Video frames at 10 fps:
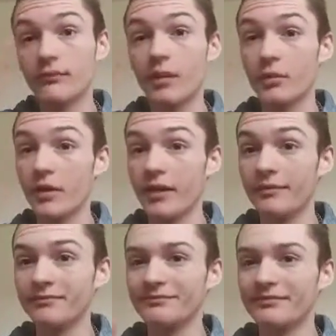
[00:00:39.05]
I'm okay.
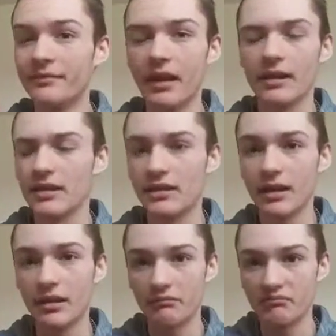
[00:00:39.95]
I just
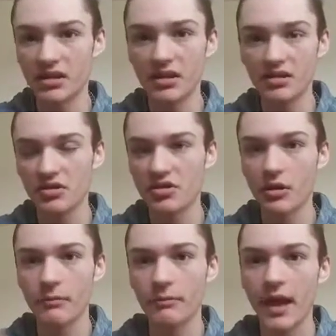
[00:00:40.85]
got a sudden
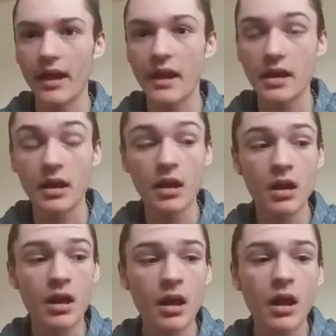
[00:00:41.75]
sharp headache.
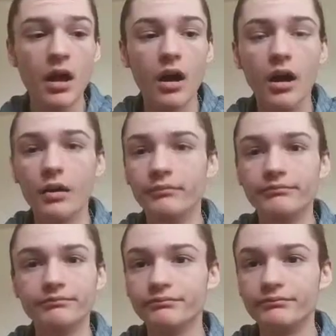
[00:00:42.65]
Um,
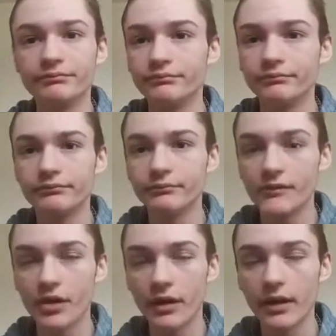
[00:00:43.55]

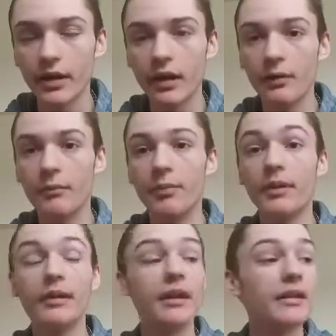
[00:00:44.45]
sorry.
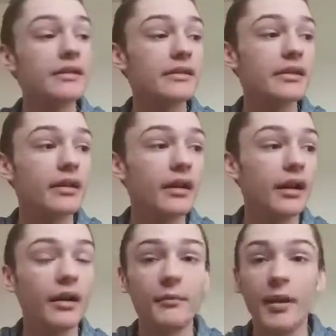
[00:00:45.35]
But yes,
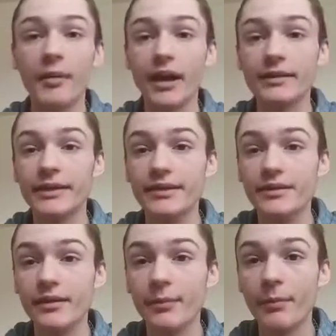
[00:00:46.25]
my back
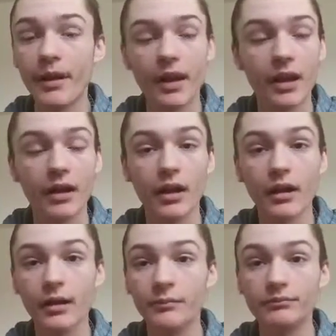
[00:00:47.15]
seized up and
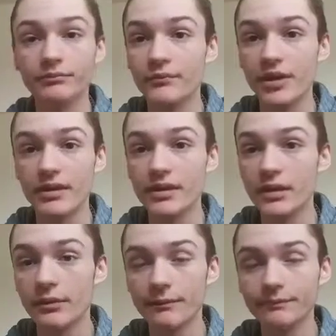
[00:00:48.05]
I'm just